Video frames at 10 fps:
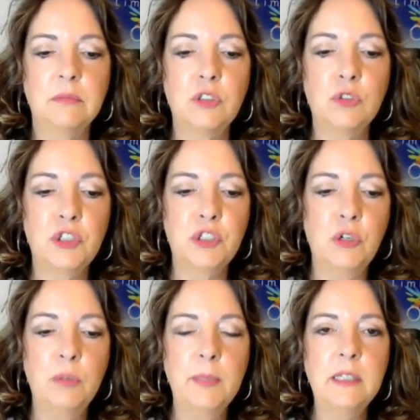Your
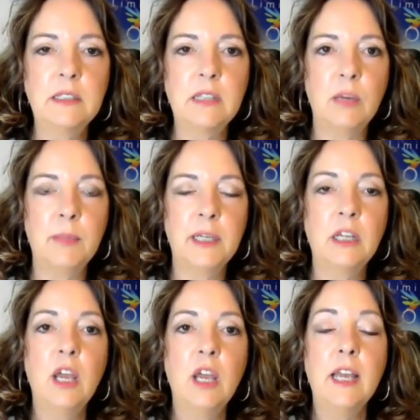soulmate is coming,
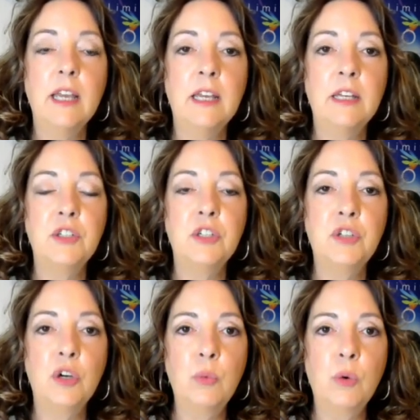and
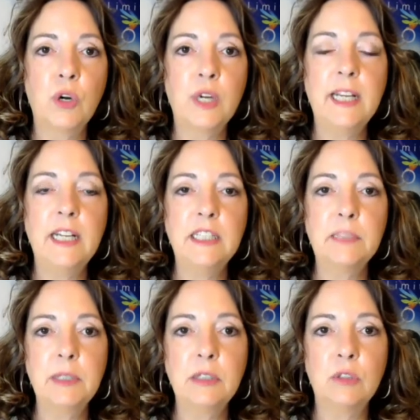don't worry, he's
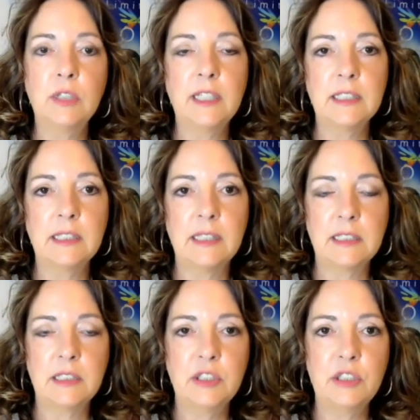been learning his
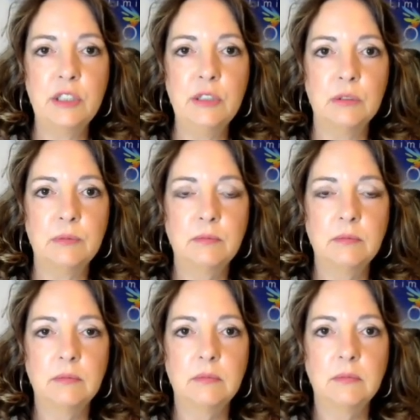lessons too.
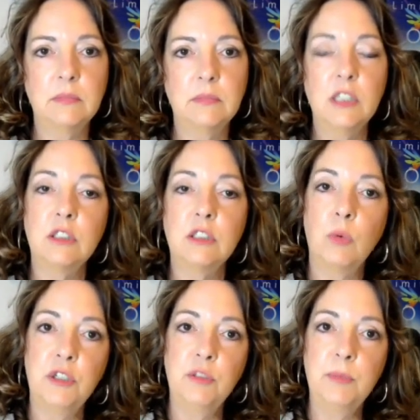So while
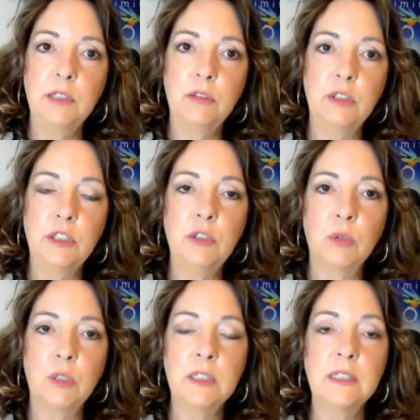you've been learning
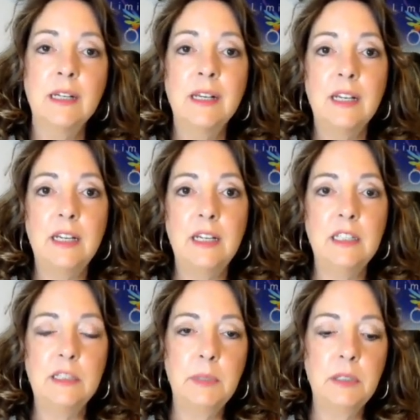yours,
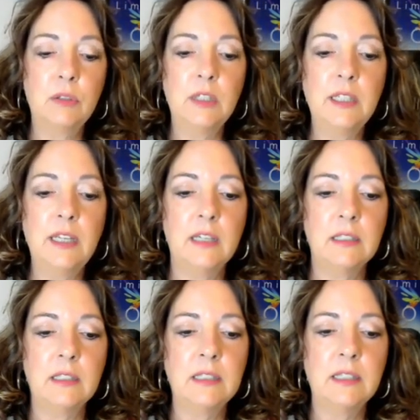he's been learning
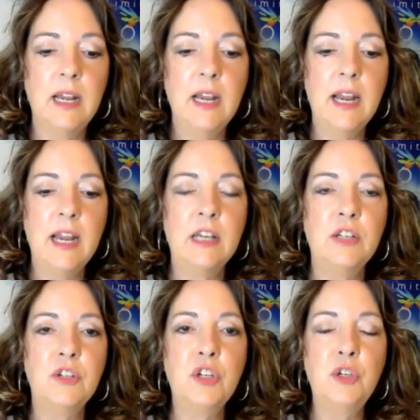his,
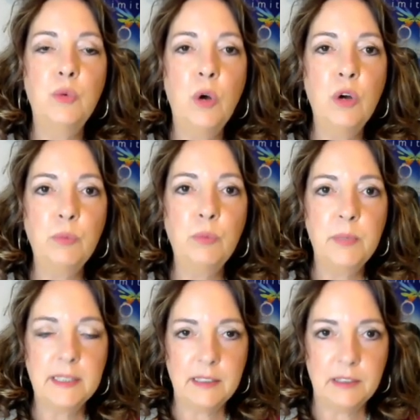and you won't
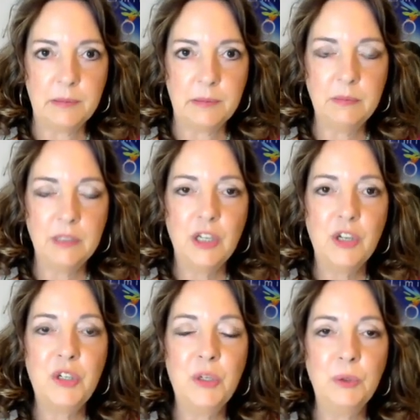miss him.
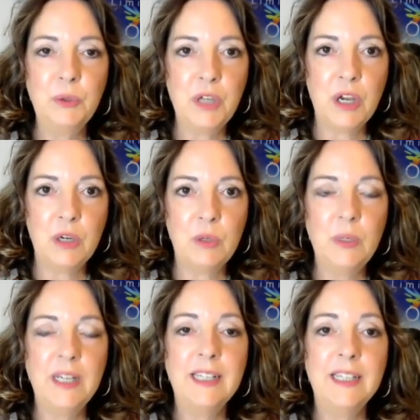You'll
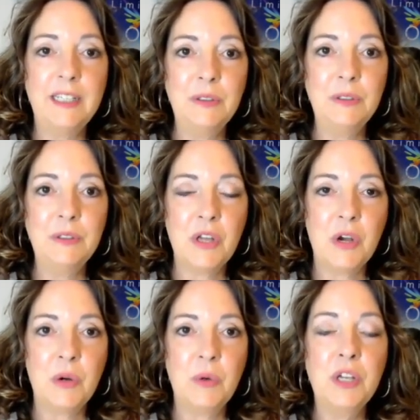know, he'll
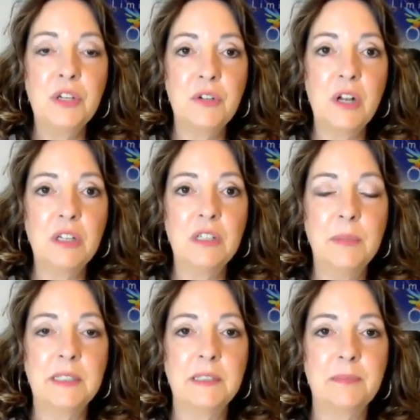know, you're not going to
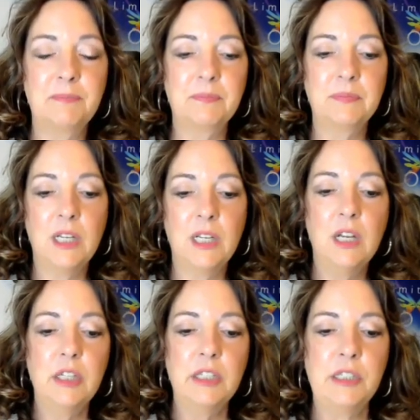miss him.
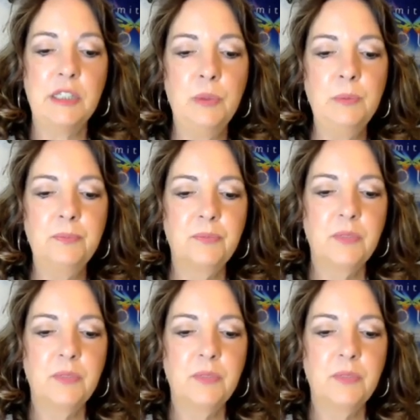So